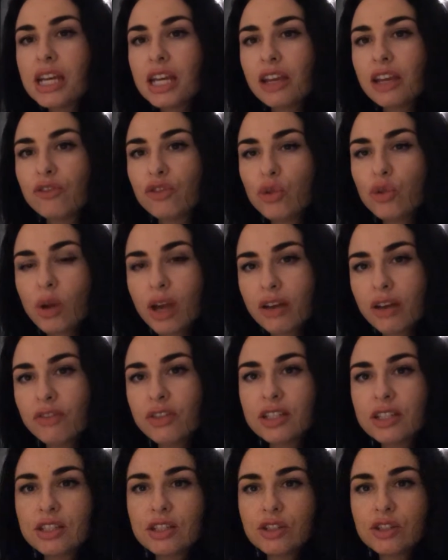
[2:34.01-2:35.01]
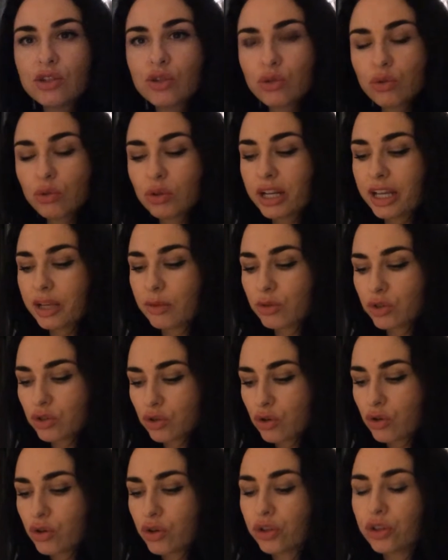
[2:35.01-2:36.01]
If you have this in your oral
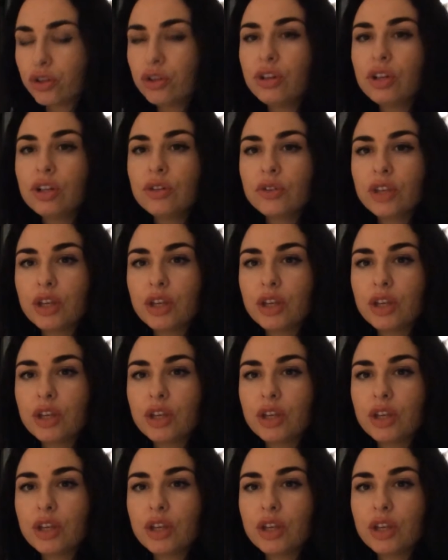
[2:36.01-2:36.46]
language corner,